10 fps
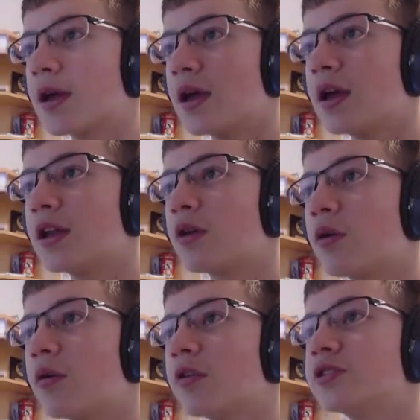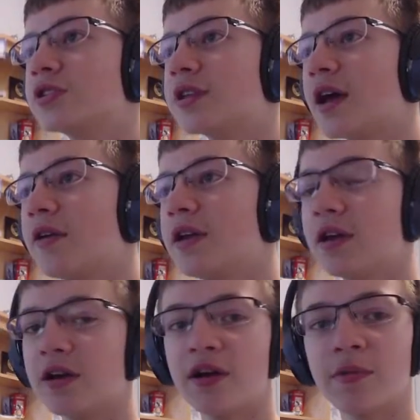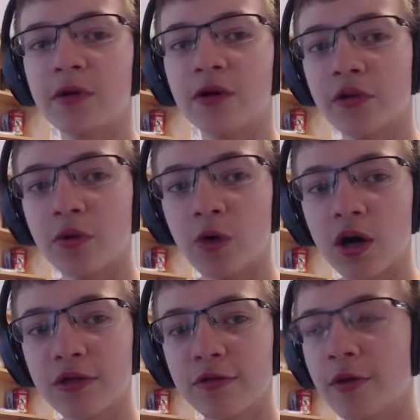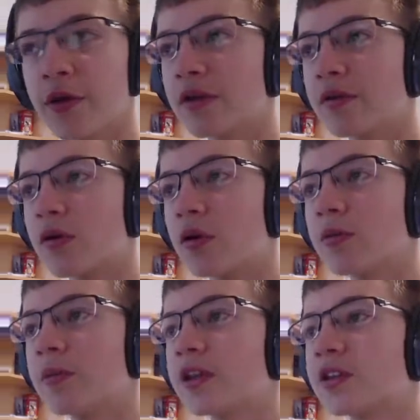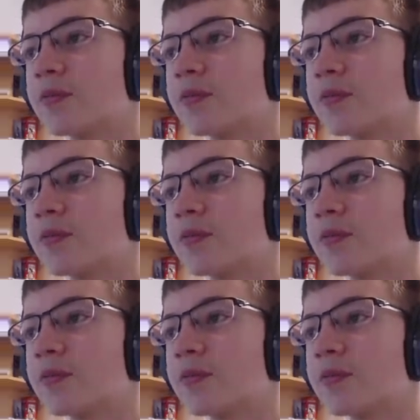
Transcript: and an orange down here, and we're going to walk through it. Whole momentum